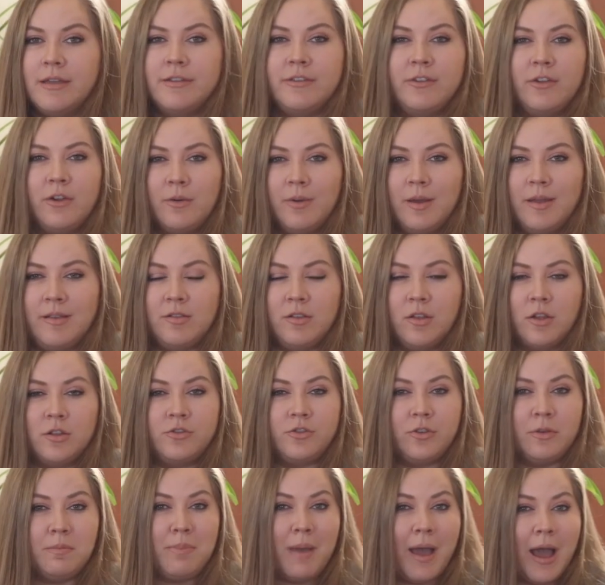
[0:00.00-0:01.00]
zero waste
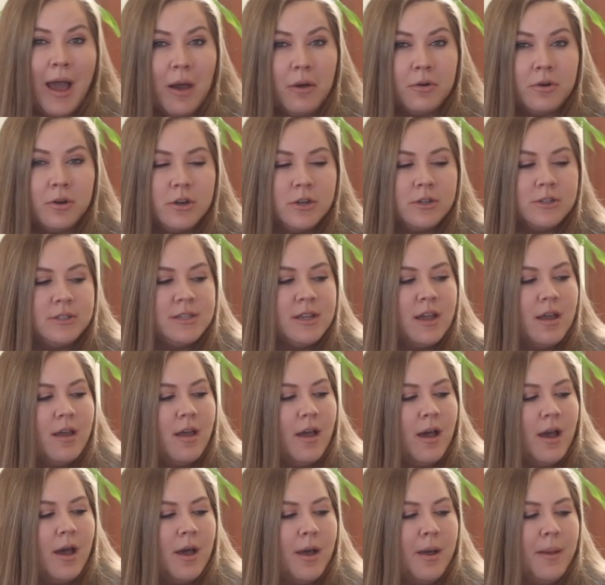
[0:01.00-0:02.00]
laundry powders.
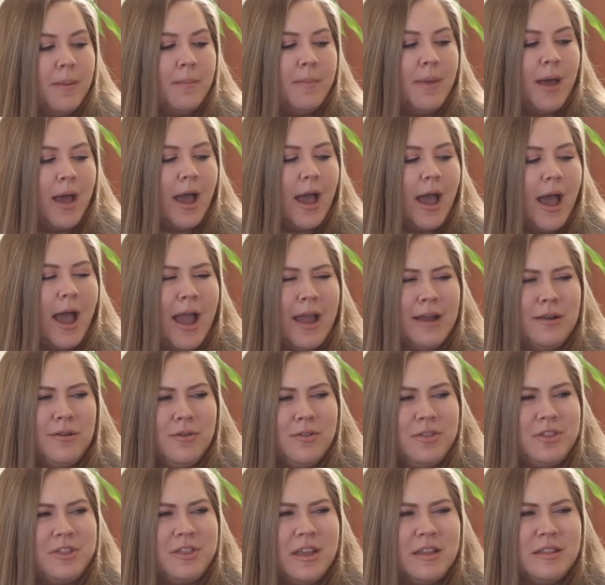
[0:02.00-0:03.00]
Um, I
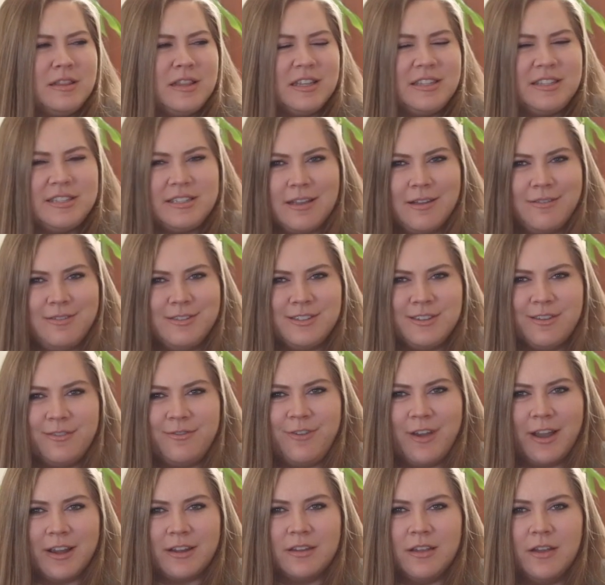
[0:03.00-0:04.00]
don't think that stuff is
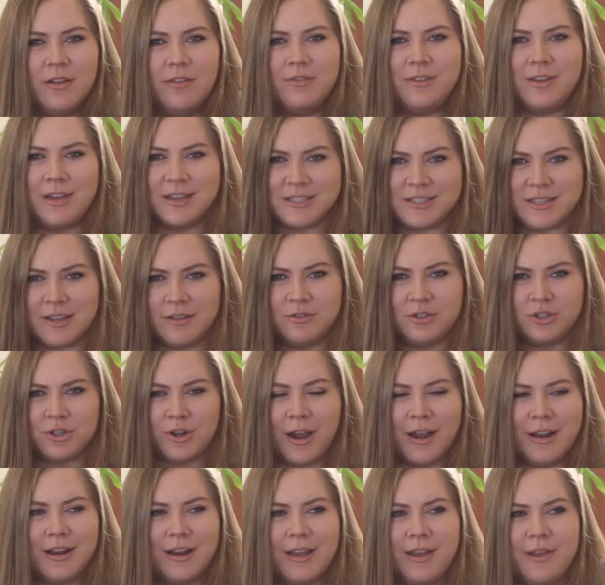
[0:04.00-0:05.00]
effective. Yes, I've
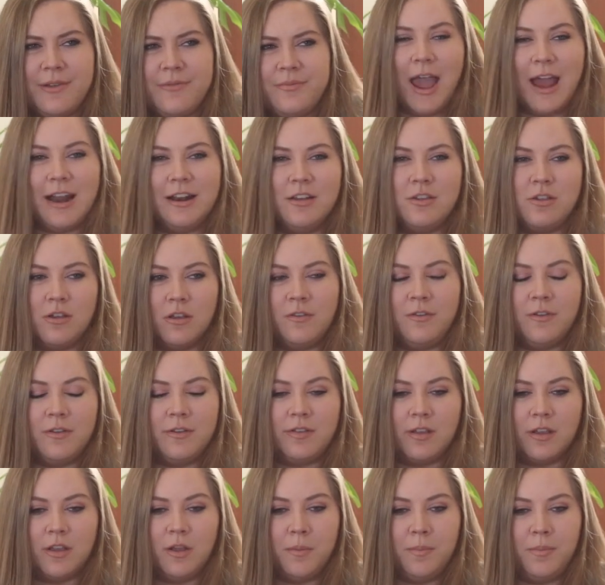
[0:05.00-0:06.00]
tried it, and it just
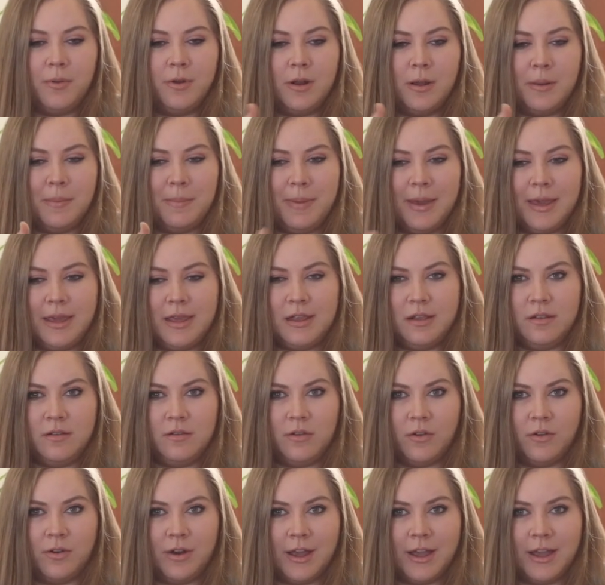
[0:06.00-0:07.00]
feels like you're putting baking
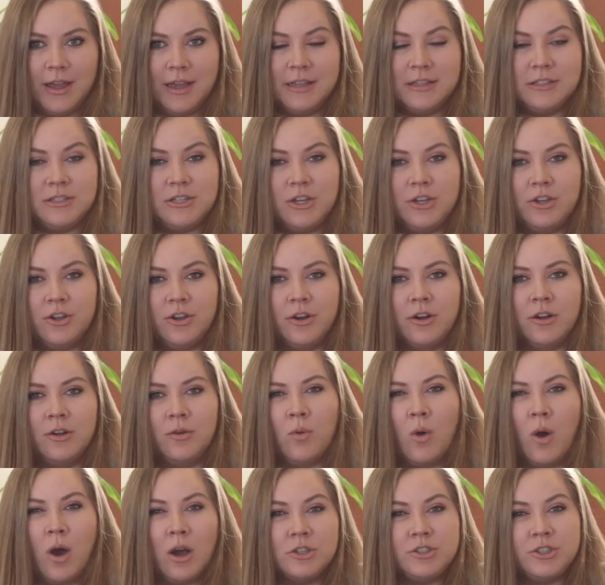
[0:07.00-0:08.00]
soda into your
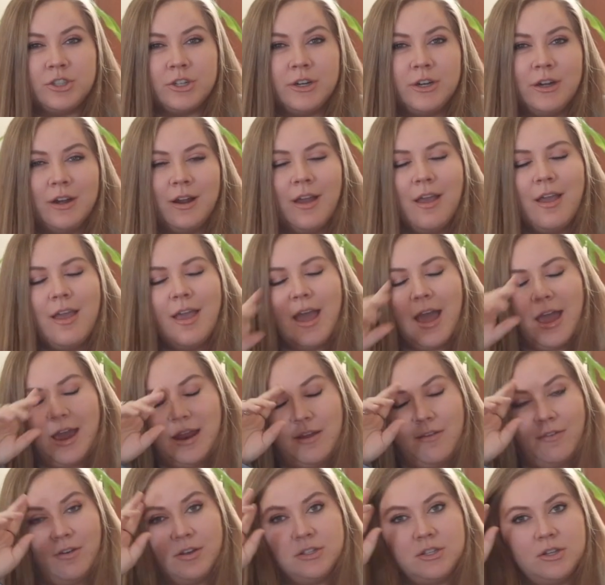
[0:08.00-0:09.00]
washer.
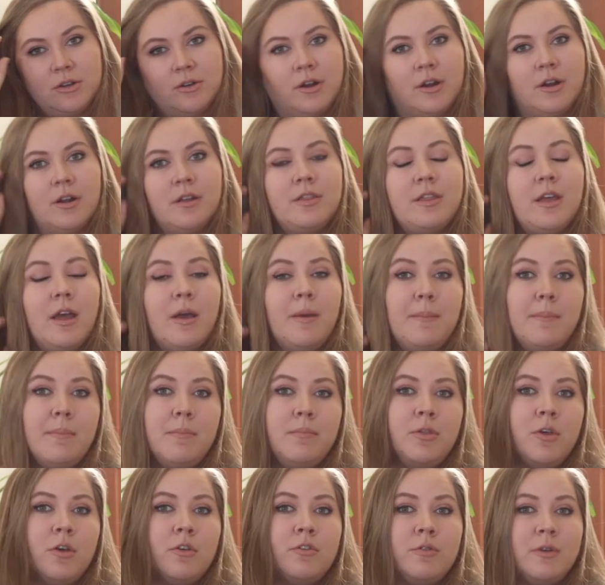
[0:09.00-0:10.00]
And I've also heard that
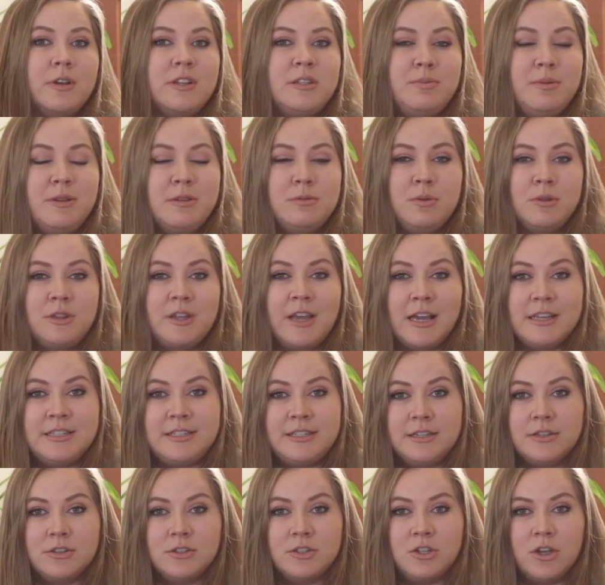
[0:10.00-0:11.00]
those recipes with
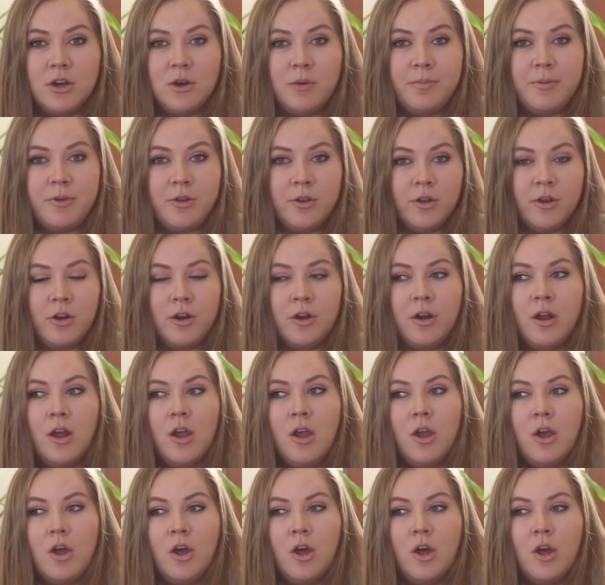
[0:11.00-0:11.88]
Castile soap, your